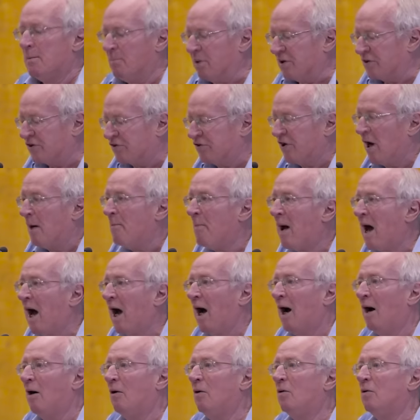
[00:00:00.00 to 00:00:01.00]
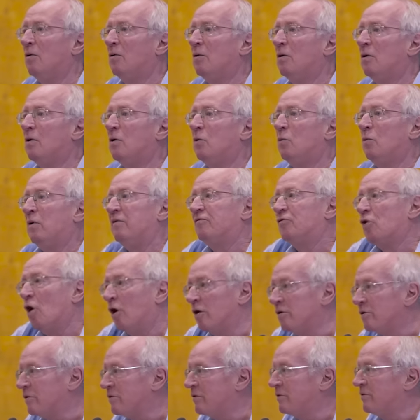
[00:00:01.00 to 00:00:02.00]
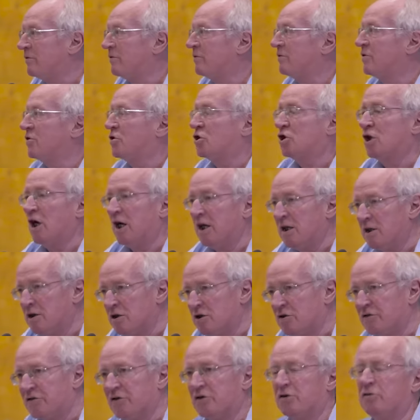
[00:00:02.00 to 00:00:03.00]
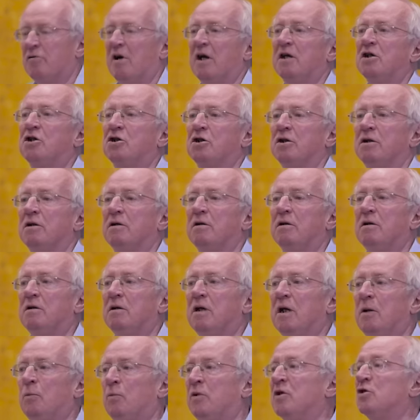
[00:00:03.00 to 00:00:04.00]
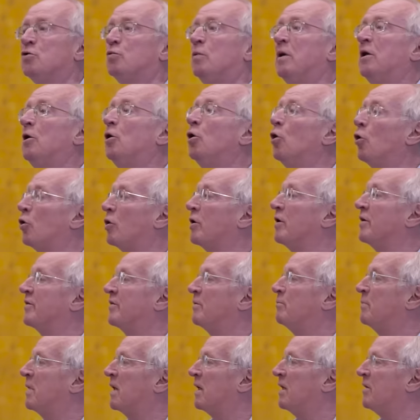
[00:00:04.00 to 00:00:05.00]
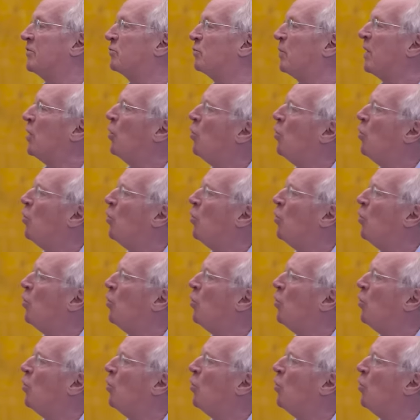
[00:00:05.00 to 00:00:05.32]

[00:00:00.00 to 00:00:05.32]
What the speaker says: But somehow, we've got to change the direction in which we look at the Middle East.